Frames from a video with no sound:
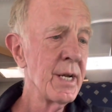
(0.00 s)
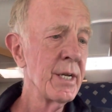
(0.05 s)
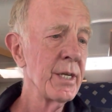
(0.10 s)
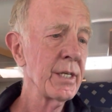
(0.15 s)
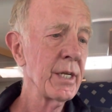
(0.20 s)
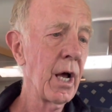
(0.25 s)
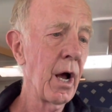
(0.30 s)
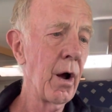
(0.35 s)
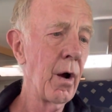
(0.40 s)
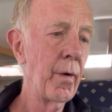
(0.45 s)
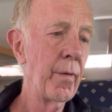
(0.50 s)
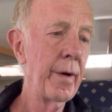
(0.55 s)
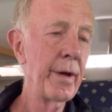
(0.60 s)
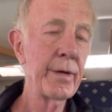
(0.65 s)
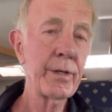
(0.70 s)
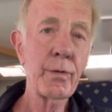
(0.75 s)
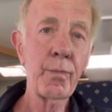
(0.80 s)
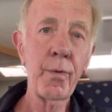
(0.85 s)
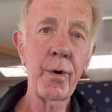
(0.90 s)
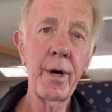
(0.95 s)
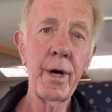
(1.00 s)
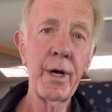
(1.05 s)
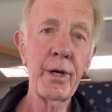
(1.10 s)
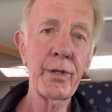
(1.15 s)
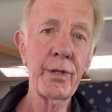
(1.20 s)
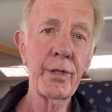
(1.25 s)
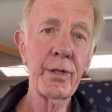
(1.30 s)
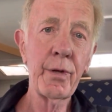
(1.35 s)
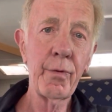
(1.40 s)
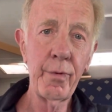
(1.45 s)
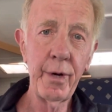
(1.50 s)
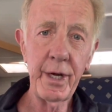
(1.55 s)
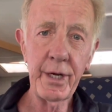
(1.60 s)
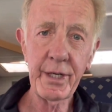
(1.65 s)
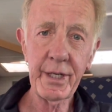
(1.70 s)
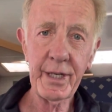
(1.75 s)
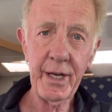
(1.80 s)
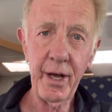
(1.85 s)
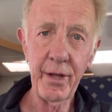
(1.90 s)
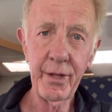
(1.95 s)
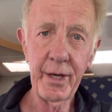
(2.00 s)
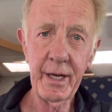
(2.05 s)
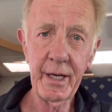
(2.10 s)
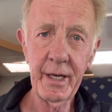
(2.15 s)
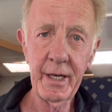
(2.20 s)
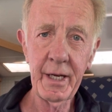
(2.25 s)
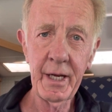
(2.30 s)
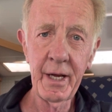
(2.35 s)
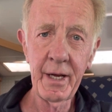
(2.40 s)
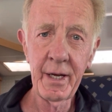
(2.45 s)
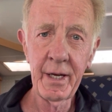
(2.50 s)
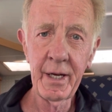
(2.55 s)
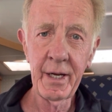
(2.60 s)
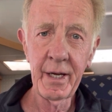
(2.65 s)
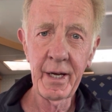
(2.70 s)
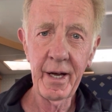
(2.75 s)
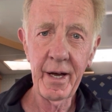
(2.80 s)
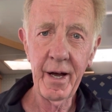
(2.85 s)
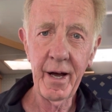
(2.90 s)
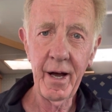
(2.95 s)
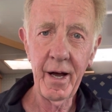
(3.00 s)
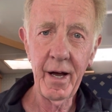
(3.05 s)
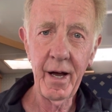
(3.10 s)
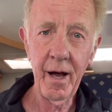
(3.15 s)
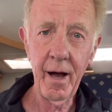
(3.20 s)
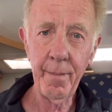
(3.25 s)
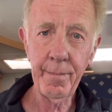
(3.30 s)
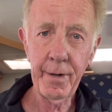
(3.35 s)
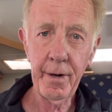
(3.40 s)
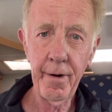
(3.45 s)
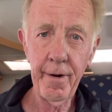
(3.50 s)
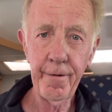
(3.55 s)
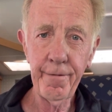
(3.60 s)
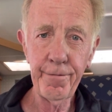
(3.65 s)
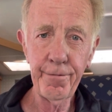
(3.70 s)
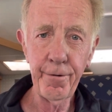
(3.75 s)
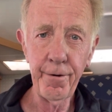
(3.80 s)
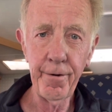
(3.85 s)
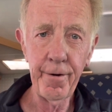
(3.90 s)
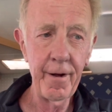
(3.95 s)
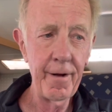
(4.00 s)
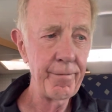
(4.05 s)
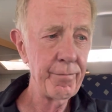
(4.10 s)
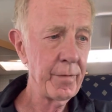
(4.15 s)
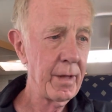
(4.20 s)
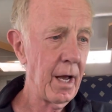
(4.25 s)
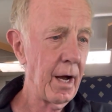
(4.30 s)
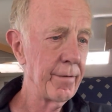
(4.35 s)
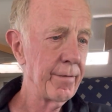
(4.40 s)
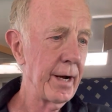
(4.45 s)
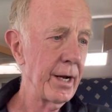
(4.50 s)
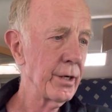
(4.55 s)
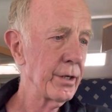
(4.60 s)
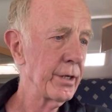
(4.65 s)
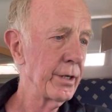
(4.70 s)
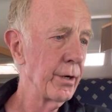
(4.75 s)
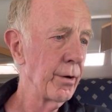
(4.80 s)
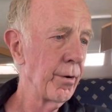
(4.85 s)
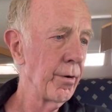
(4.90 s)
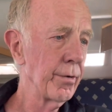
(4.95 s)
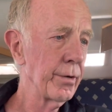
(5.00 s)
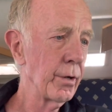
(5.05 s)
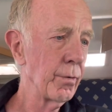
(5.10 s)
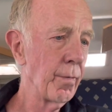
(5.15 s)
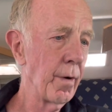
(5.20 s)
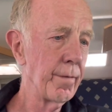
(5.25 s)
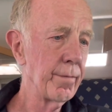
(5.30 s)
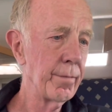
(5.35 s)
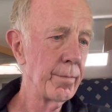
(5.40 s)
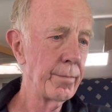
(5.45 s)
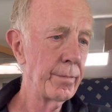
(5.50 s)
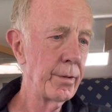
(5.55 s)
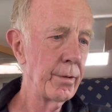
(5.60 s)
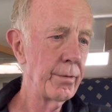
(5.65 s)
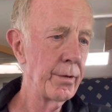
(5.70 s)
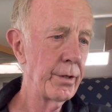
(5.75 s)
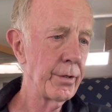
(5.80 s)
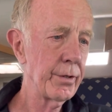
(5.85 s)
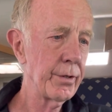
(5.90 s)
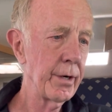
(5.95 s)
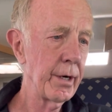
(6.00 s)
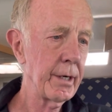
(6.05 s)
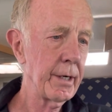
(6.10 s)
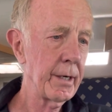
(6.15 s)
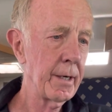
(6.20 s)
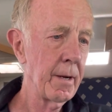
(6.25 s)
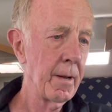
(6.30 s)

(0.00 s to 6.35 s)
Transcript: So it's worth the risk, I think. I'm going for it. I've actually ordered one from Unitruck,